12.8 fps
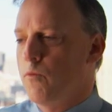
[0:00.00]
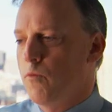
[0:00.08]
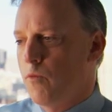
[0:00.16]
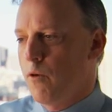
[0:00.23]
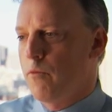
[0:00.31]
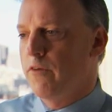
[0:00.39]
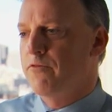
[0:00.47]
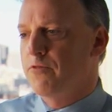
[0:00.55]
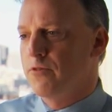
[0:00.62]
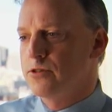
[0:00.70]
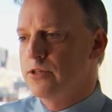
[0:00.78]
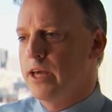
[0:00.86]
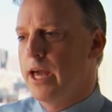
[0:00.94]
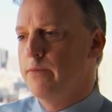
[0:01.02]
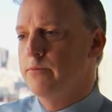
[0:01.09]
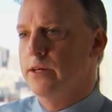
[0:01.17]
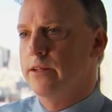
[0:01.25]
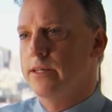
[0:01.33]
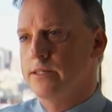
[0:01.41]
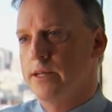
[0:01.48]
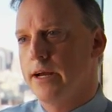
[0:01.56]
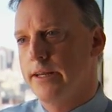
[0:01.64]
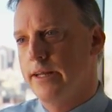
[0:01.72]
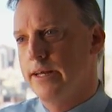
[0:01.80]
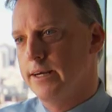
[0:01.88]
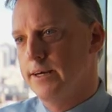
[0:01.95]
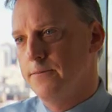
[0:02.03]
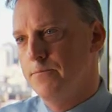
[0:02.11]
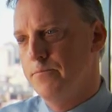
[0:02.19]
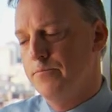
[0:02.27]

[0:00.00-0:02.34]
When we first came to this idea,